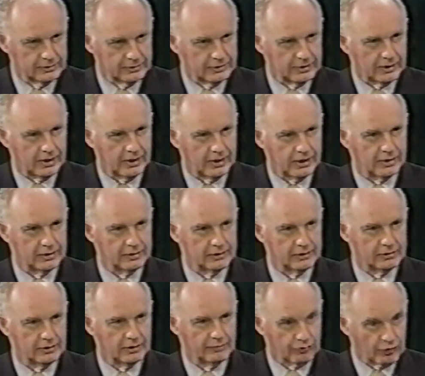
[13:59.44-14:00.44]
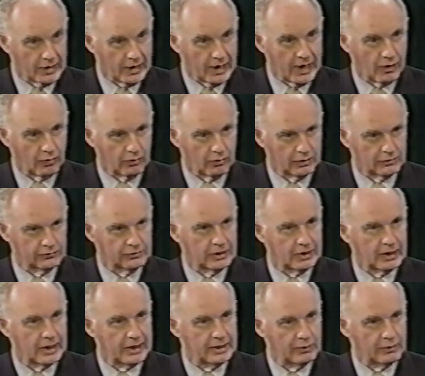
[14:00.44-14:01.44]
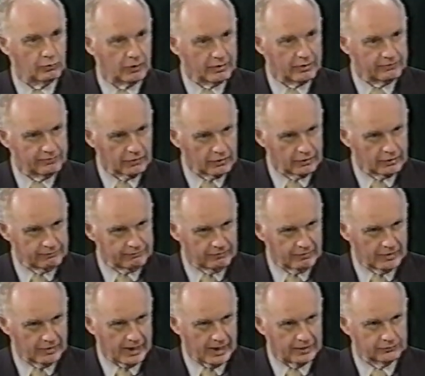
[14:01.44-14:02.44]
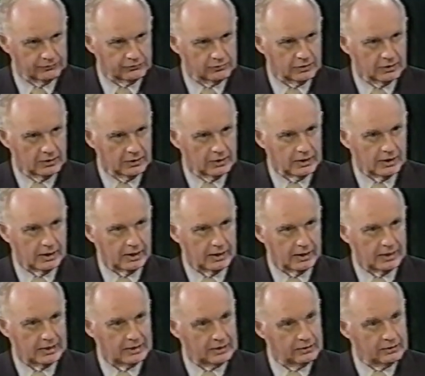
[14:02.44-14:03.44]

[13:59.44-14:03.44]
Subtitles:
And for hours. And they went very fast. And it is